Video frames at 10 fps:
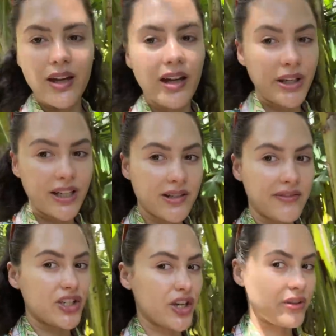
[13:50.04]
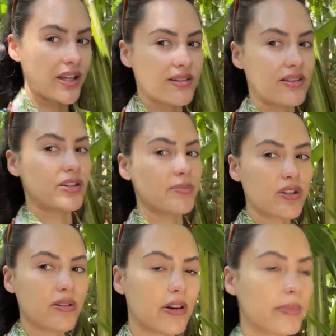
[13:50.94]
I mean, I definitely don't think it's going to be
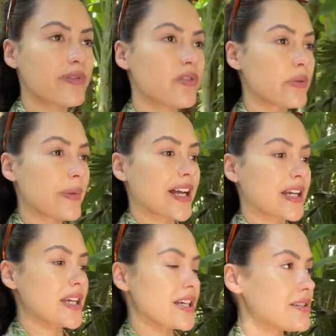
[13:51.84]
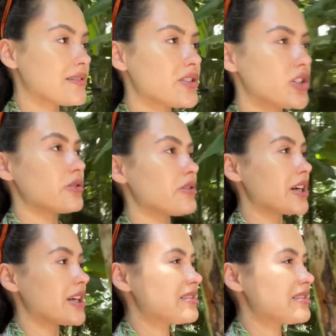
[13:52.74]
too long before we're back here. Do you agree?